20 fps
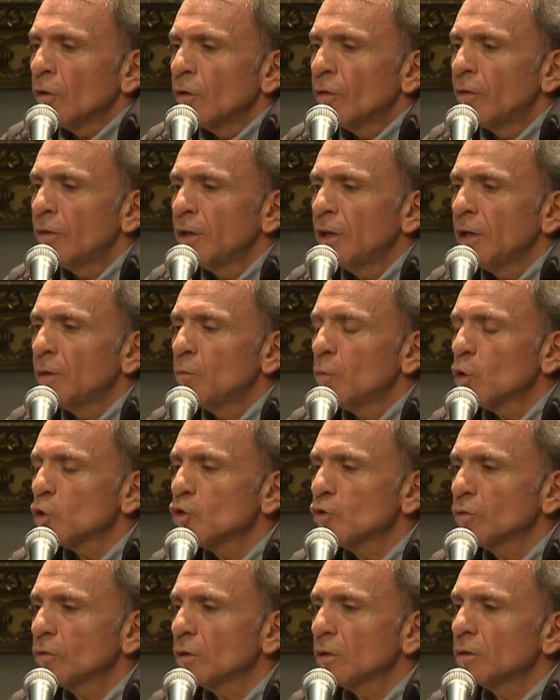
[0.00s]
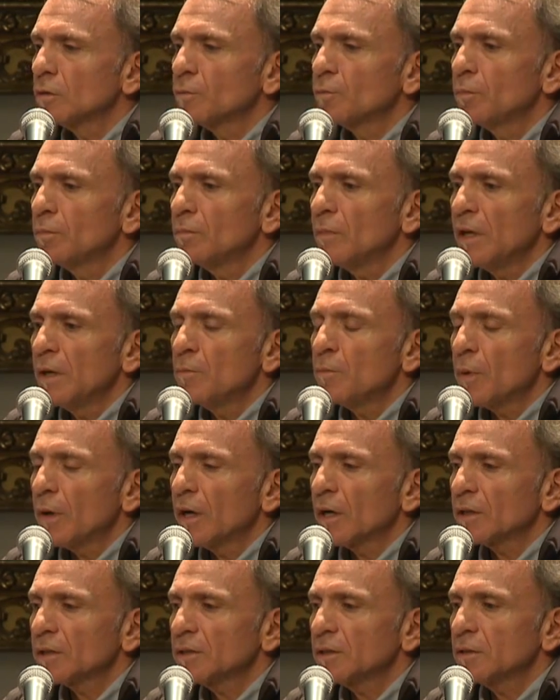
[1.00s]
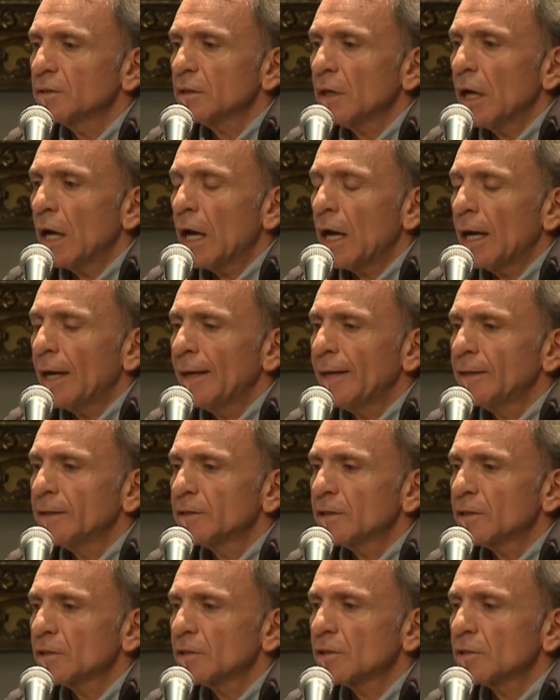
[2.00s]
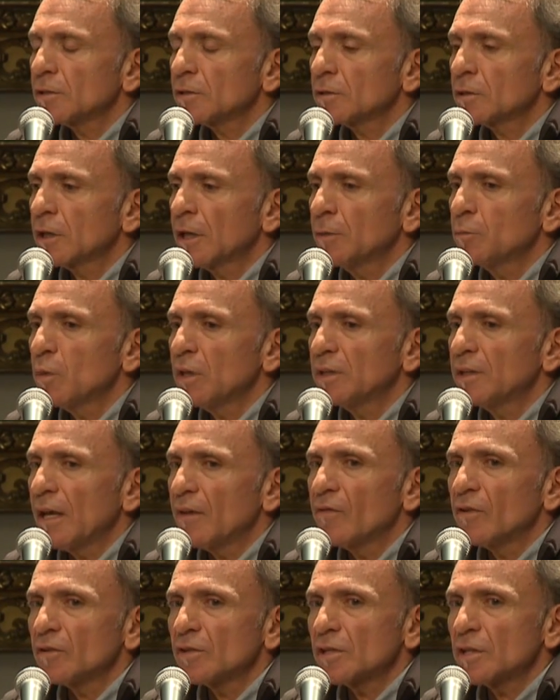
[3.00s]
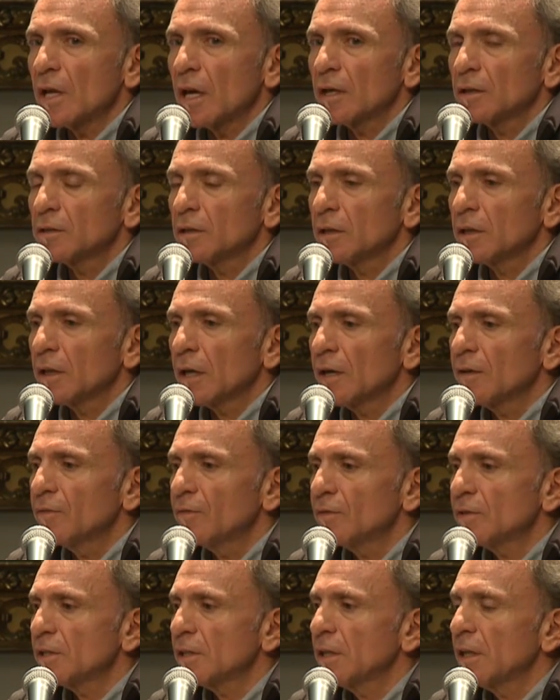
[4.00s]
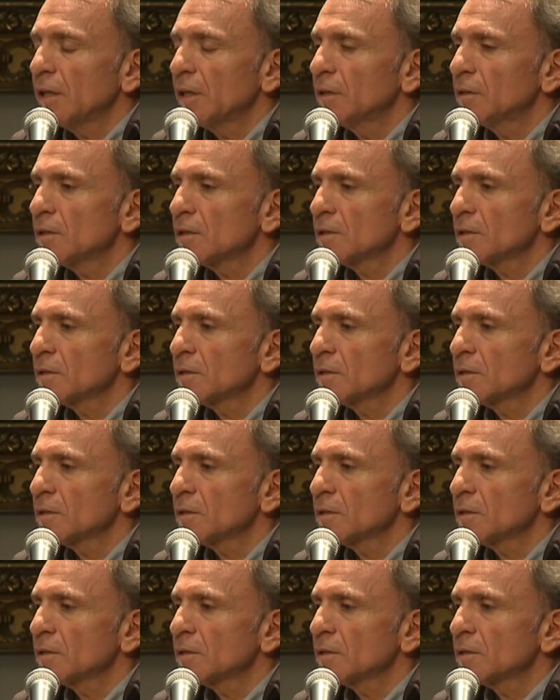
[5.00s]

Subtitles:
the emotional impact, can be devastating. I've seen,